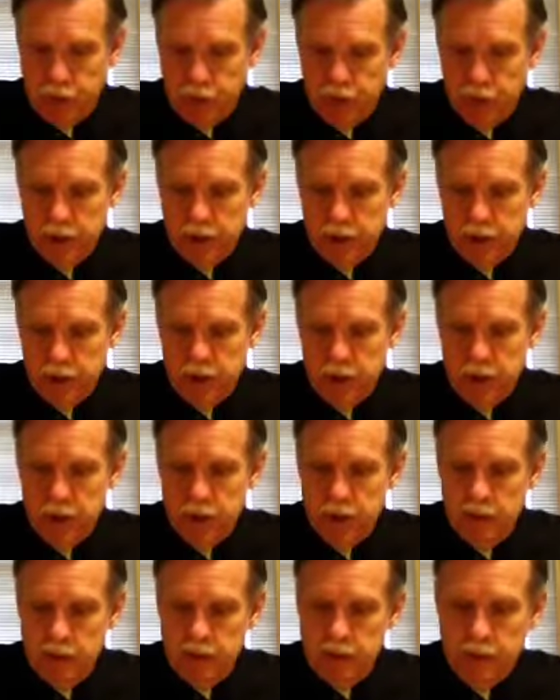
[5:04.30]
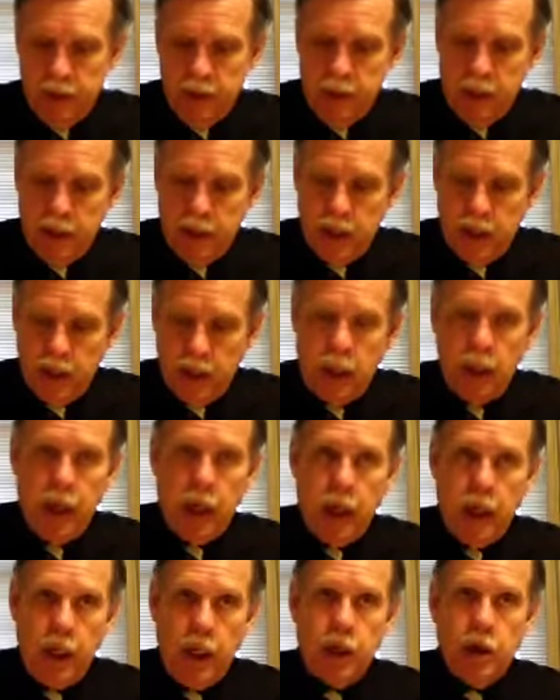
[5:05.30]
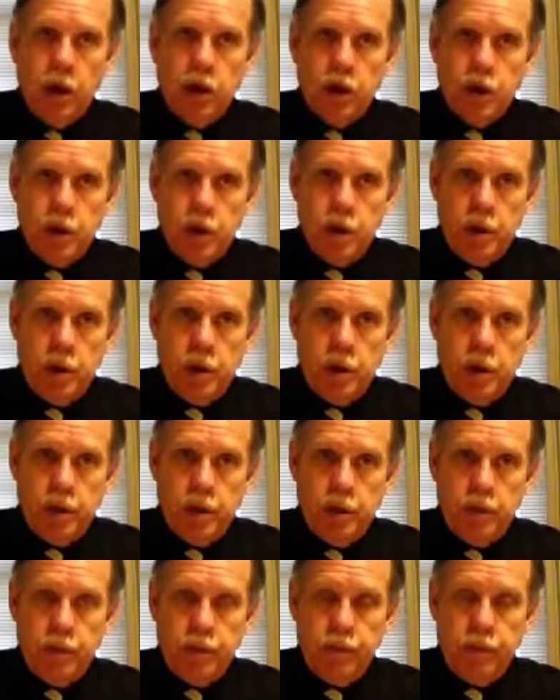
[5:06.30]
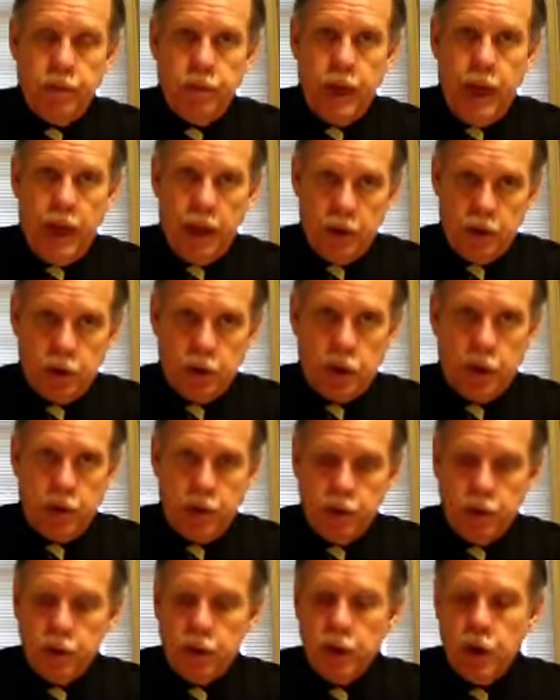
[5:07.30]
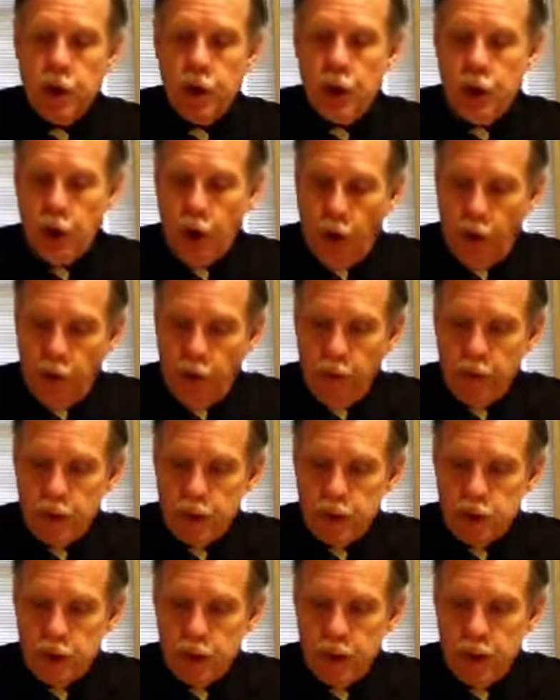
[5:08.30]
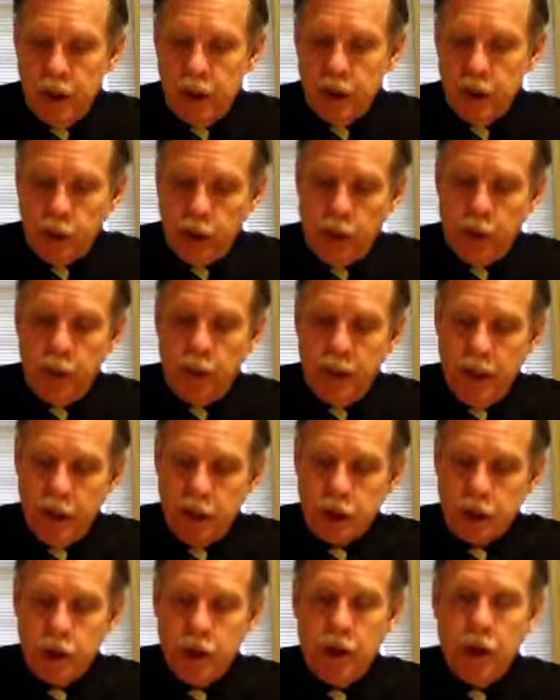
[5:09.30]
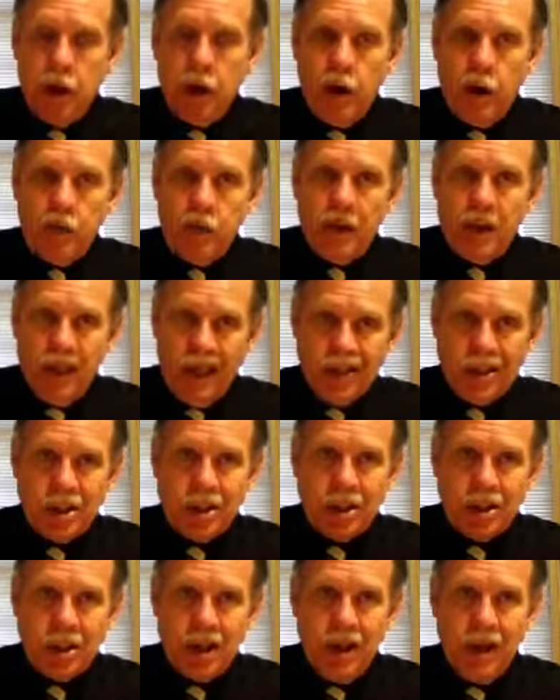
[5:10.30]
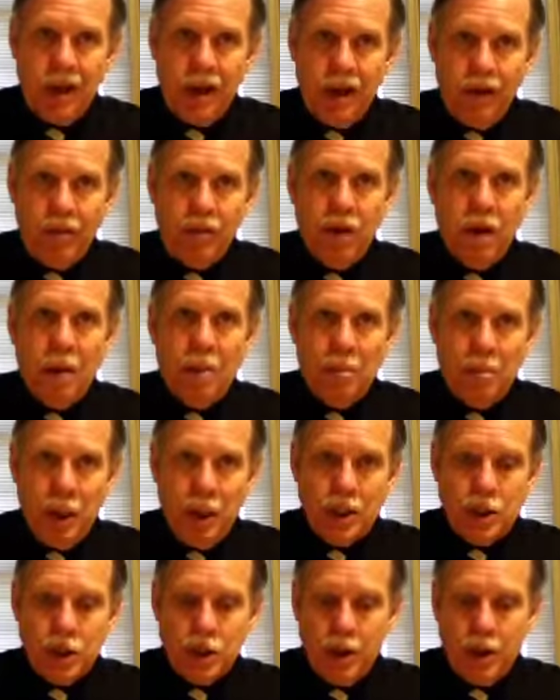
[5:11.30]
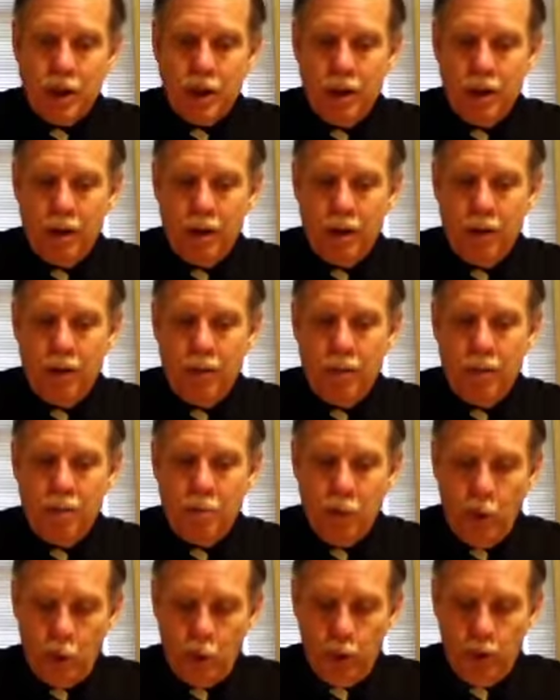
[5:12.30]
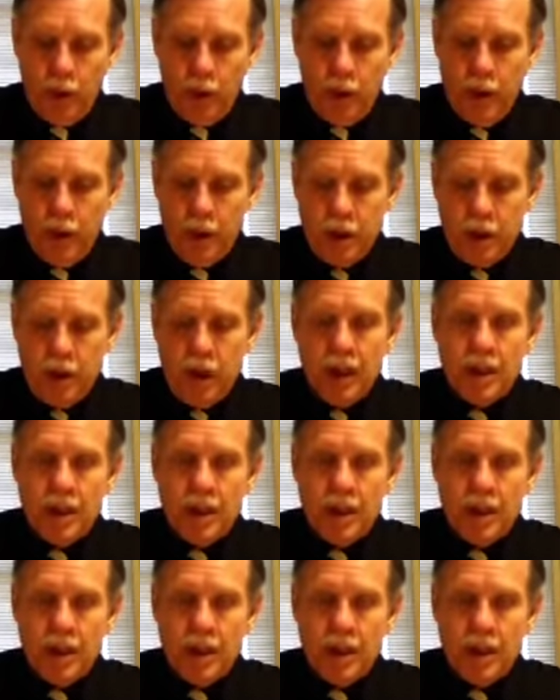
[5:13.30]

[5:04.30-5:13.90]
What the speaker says: is that he, Alan Shivers, urged the creation of the Legislative Budget Board, the